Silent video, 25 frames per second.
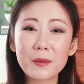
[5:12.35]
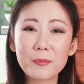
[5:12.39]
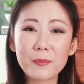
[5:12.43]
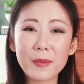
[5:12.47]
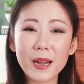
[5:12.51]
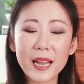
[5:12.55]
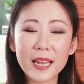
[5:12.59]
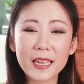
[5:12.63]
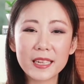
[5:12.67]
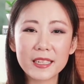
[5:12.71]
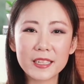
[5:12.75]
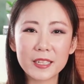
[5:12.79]

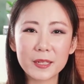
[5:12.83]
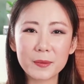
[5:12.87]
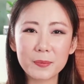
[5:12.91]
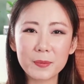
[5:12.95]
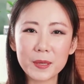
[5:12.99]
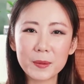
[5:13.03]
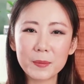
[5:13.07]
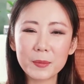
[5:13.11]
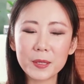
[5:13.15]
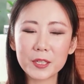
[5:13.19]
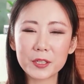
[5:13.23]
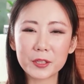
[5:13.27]
My tip
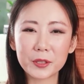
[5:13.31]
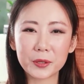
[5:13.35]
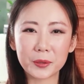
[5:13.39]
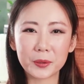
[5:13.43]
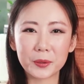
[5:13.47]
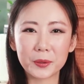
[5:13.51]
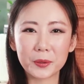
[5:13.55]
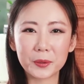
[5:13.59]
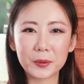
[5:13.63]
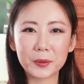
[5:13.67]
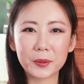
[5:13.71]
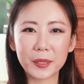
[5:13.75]
number
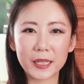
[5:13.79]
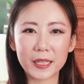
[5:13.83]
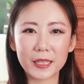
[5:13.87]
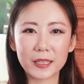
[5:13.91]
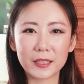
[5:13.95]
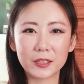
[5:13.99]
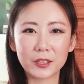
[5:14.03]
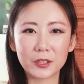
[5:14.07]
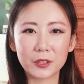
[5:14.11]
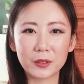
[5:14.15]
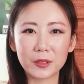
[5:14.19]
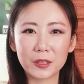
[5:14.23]
2
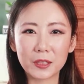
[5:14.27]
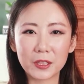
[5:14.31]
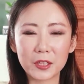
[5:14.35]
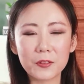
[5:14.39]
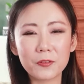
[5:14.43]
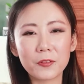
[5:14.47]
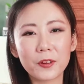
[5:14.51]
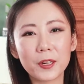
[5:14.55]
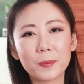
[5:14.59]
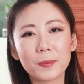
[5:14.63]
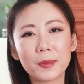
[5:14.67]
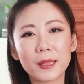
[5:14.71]
is to
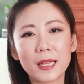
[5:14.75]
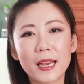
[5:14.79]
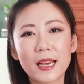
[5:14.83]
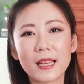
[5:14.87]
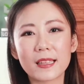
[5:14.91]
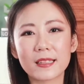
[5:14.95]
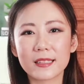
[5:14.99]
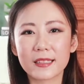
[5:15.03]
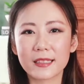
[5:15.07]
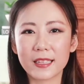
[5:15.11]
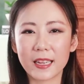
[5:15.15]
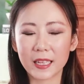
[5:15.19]
look for
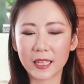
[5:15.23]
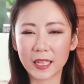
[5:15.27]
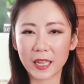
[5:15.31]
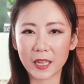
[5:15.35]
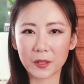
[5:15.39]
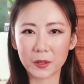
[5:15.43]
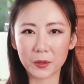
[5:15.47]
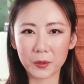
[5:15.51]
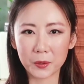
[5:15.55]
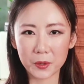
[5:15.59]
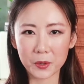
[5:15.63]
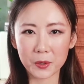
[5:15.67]
plants that
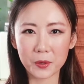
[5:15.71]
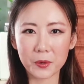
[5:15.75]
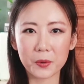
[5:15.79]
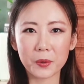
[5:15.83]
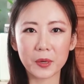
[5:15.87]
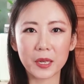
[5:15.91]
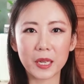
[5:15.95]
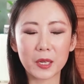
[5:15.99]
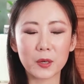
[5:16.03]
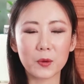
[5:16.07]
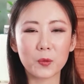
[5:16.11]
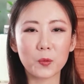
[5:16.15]
can
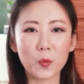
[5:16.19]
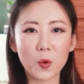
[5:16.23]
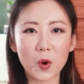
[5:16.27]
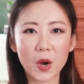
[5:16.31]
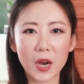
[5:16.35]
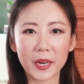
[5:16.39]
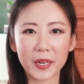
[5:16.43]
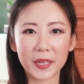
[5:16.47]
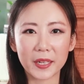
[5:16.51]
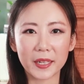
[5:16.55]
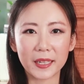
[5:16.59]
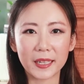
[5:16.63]
grow in
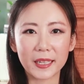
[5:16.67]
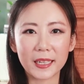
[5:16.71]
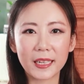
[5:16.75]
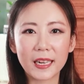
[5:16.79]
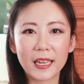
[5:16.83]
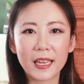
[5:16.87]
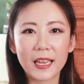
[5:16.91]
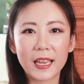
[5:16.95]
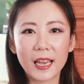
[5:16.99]
water.